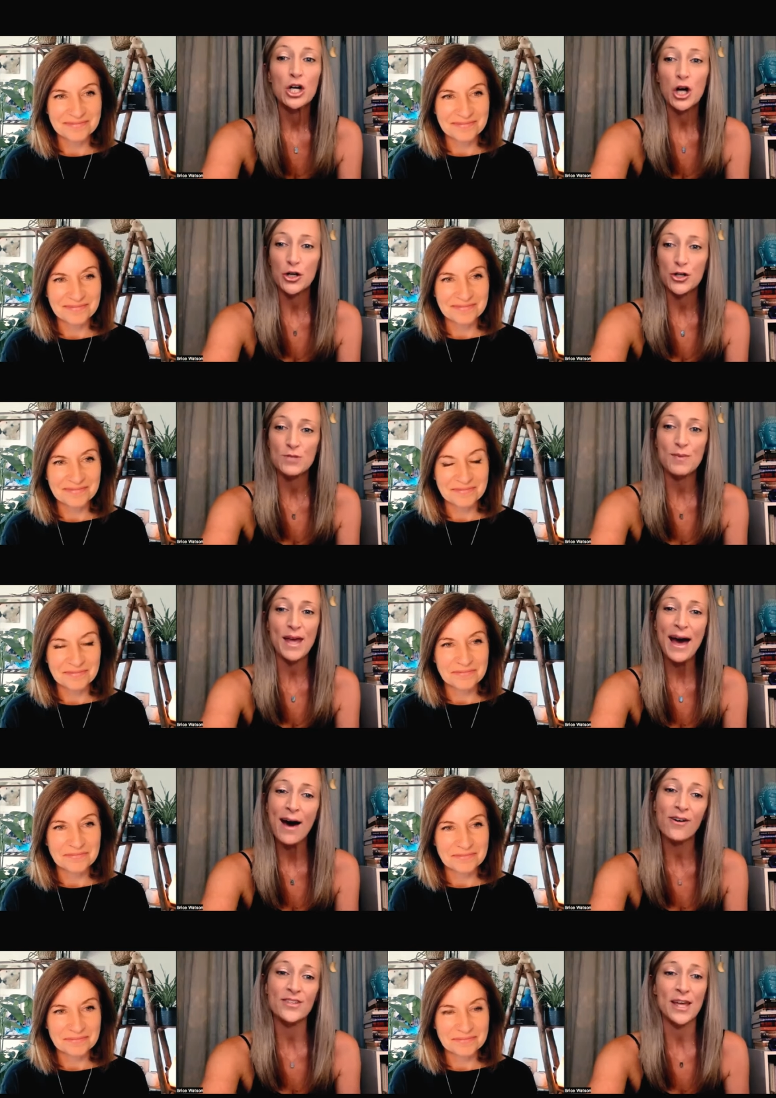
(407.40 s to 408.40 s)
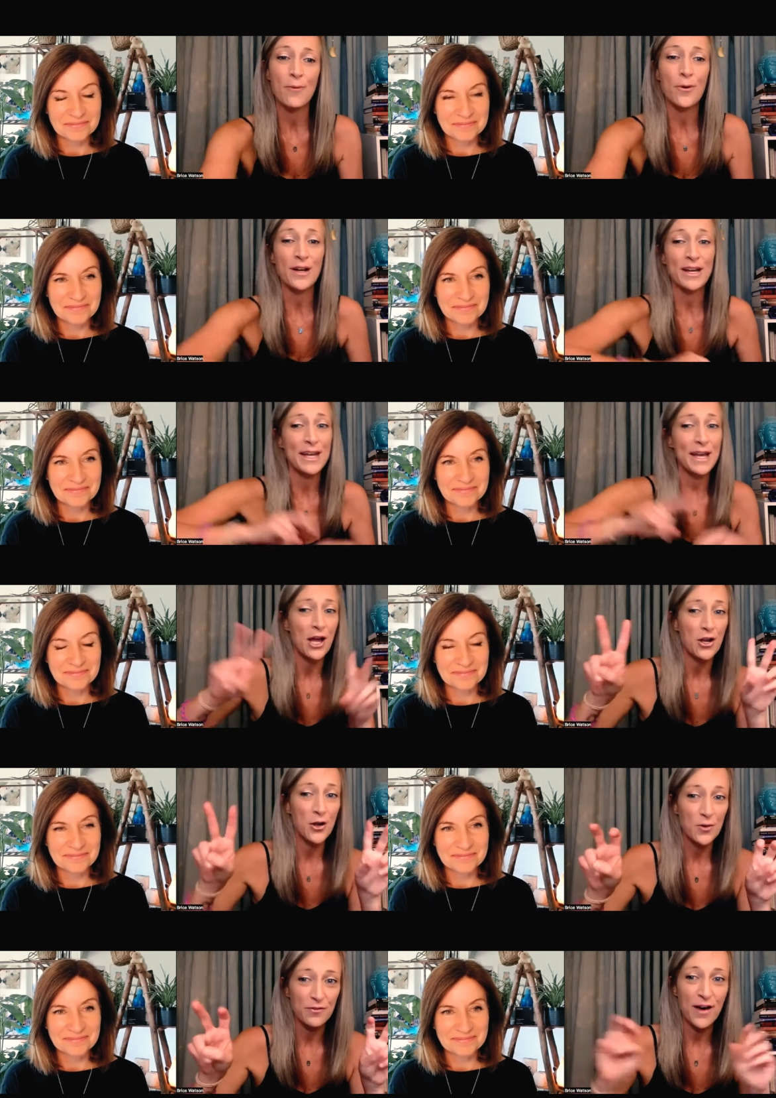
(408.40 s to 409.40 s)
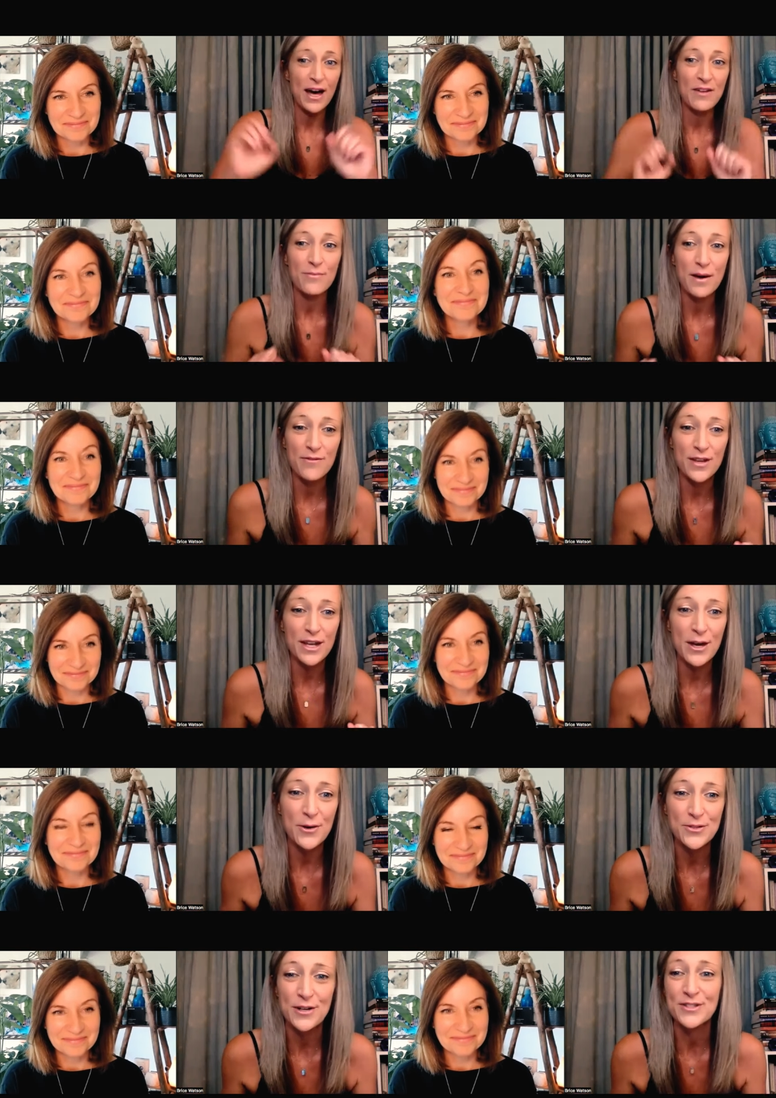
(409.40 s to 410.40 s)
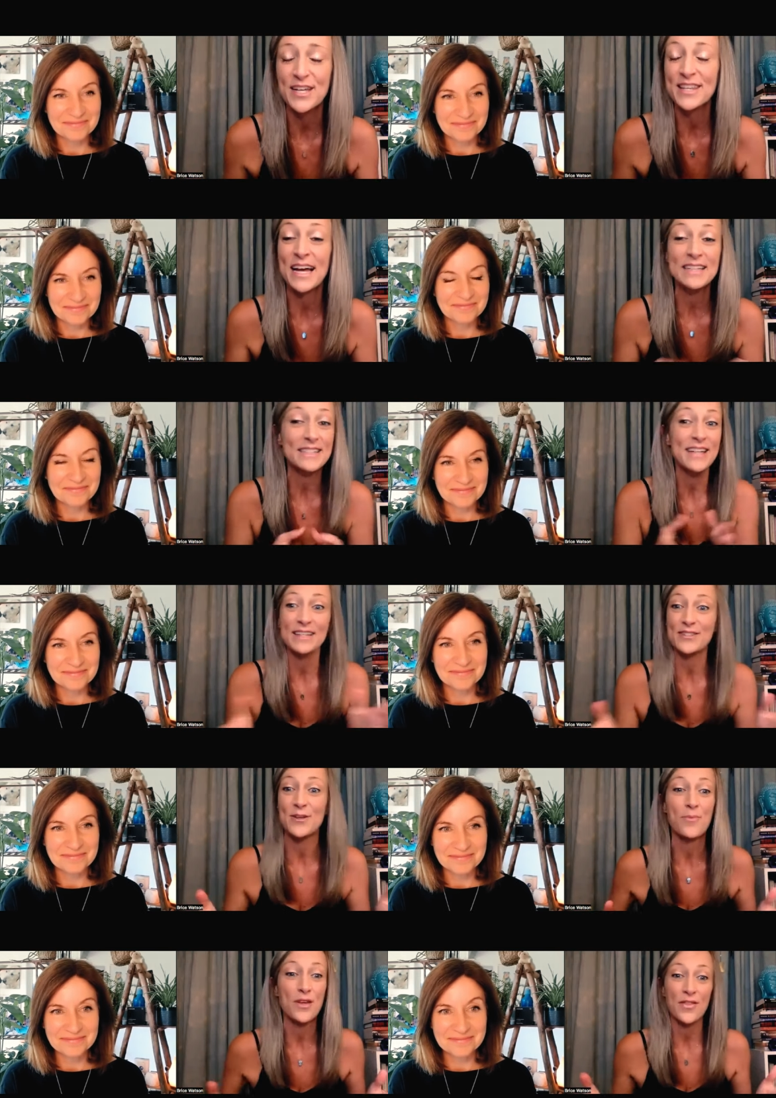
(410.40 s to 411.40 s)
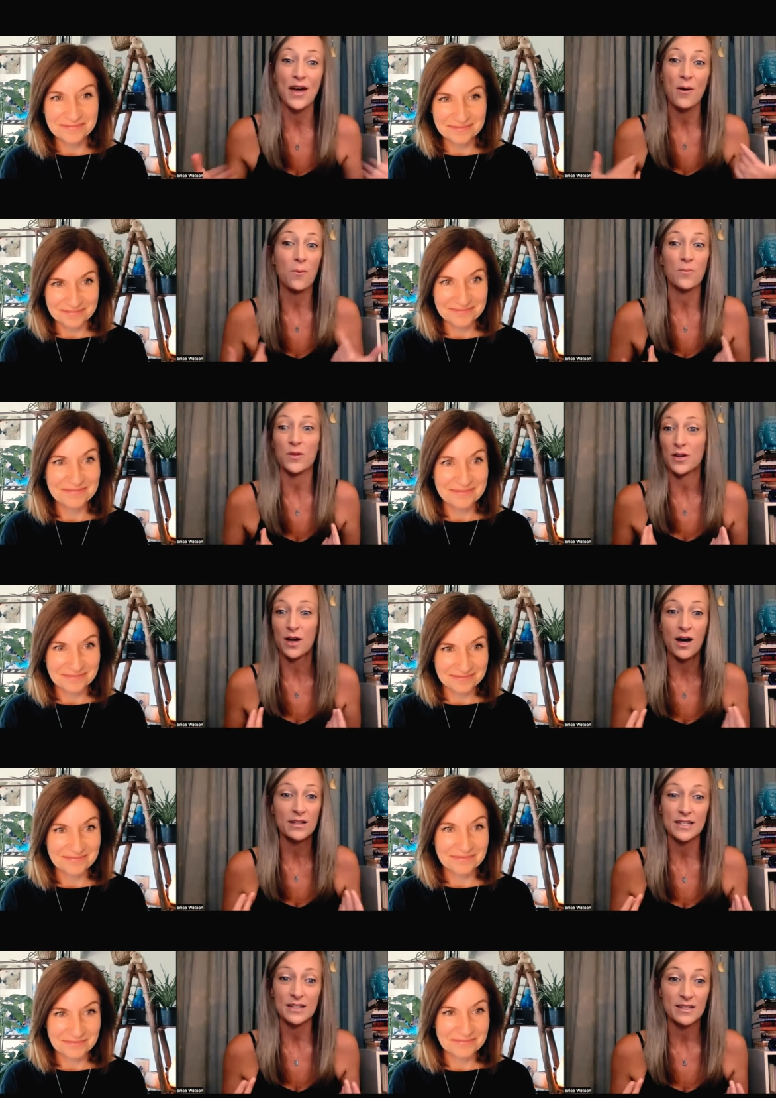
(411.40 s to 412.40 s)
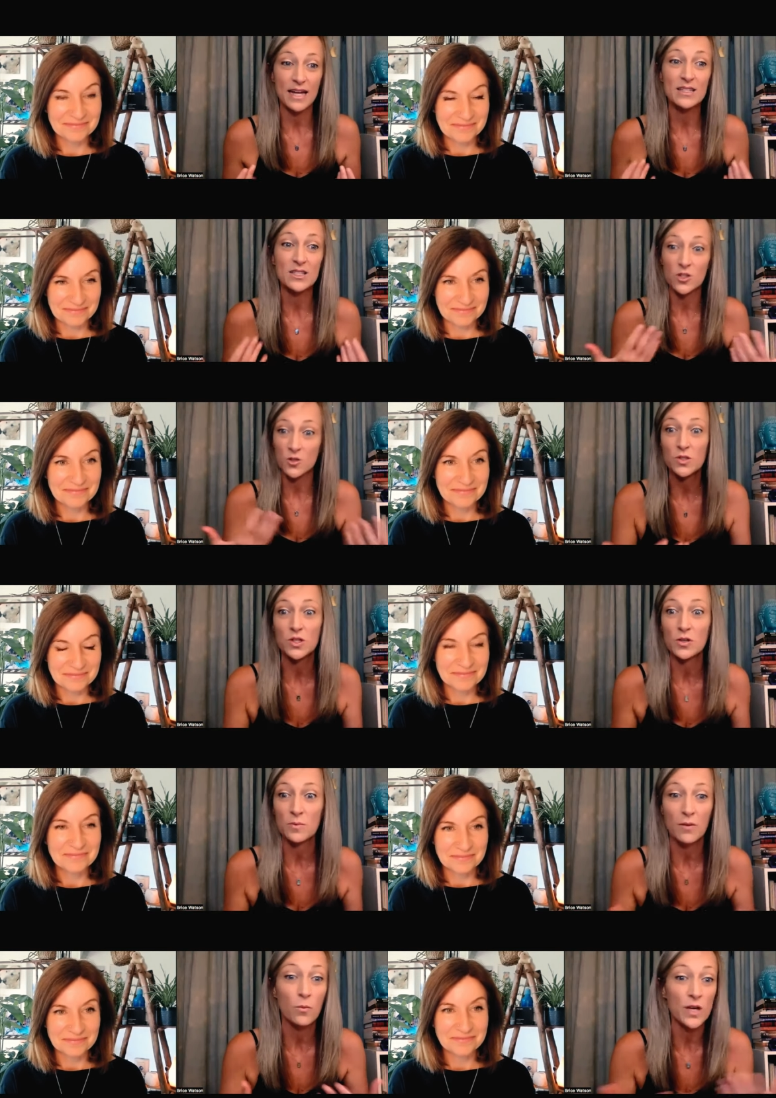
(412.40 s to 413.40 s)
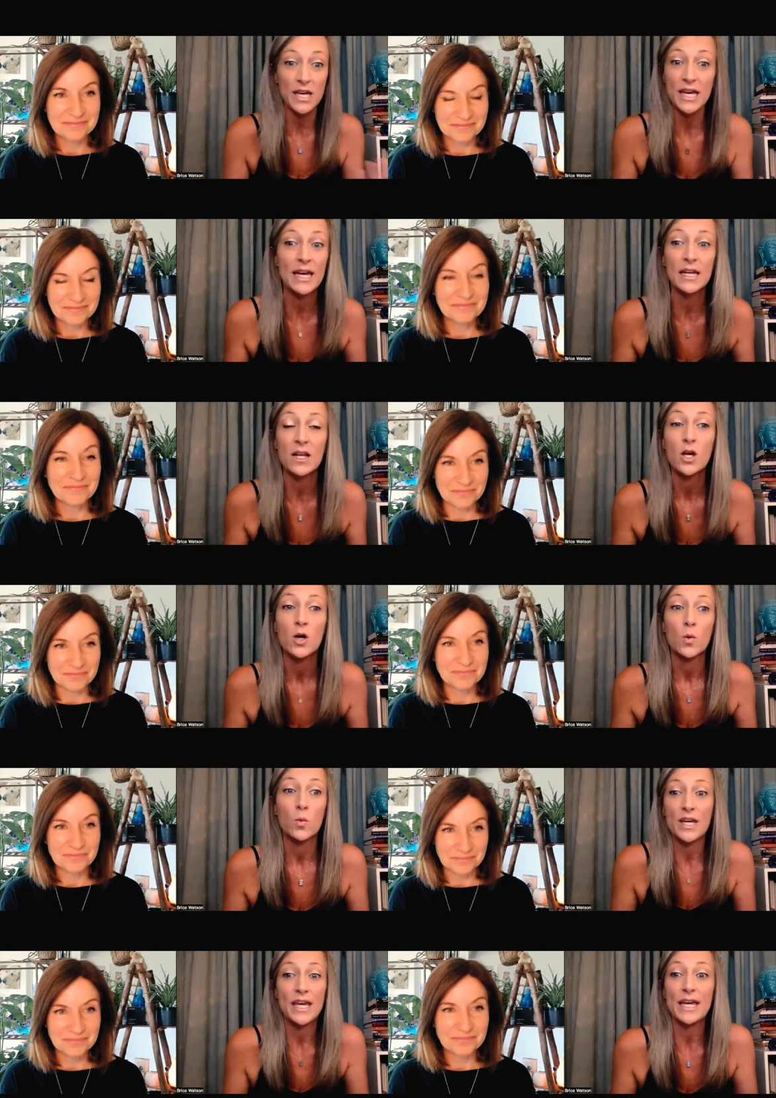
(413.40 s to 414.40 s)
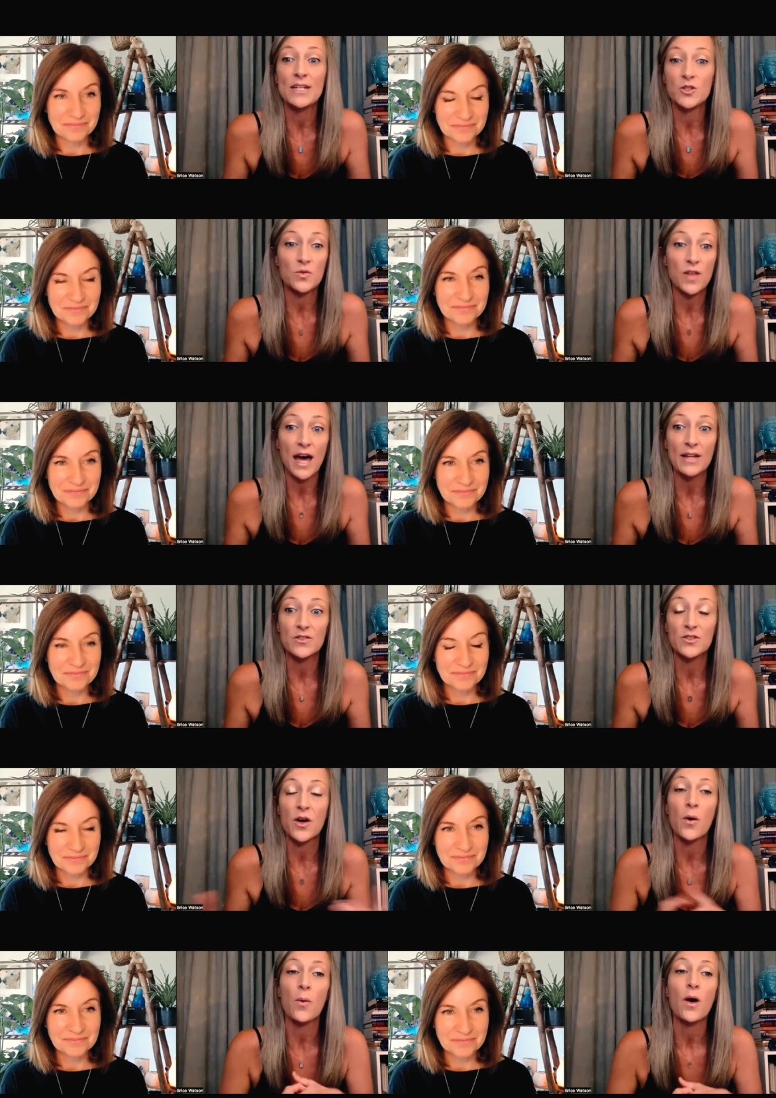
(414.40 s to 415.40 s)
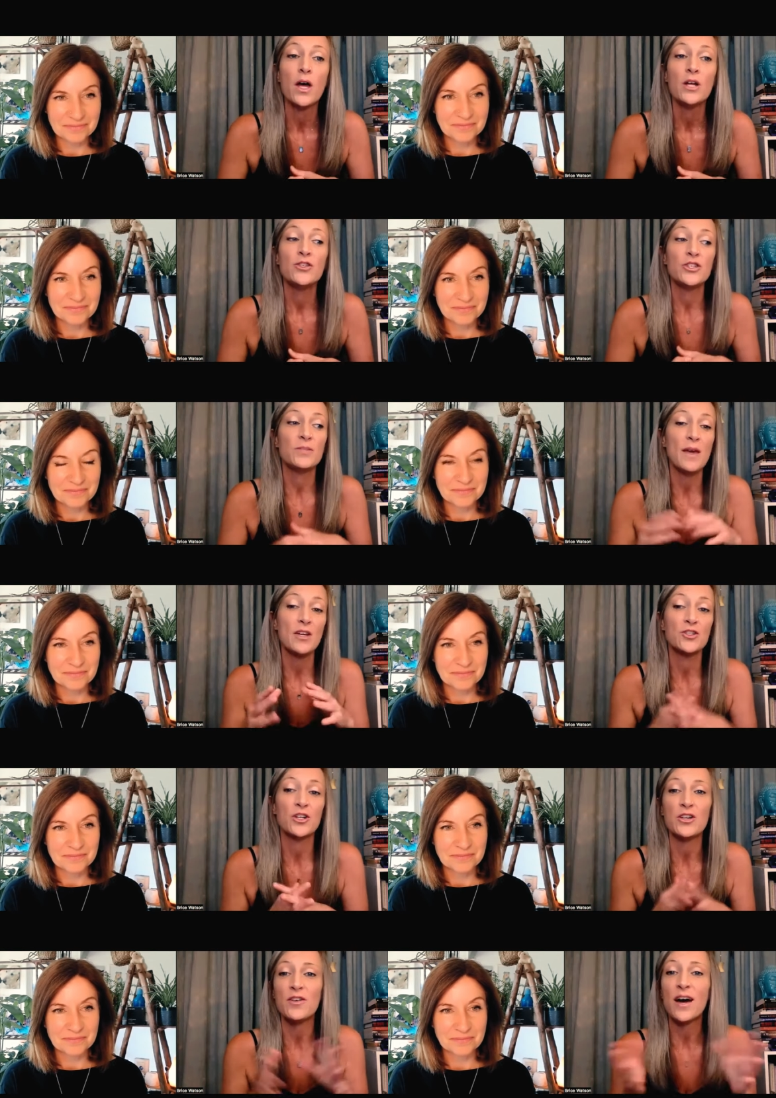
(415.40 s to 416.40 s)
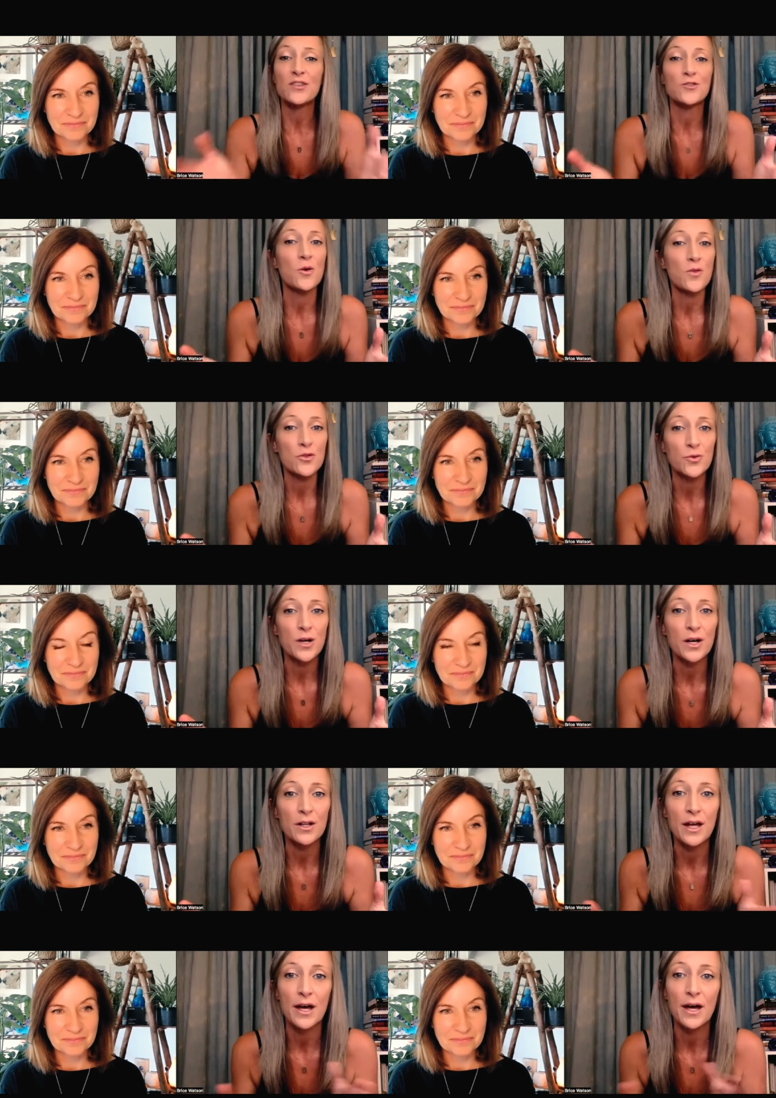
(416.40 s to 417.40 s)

Speaker 1: curse me out because they weren't getting notified of my videos. And I was like, that's not something that the content, that's YouTube. Like, we can't mm we can't do that. So just make sure you guys know the drill.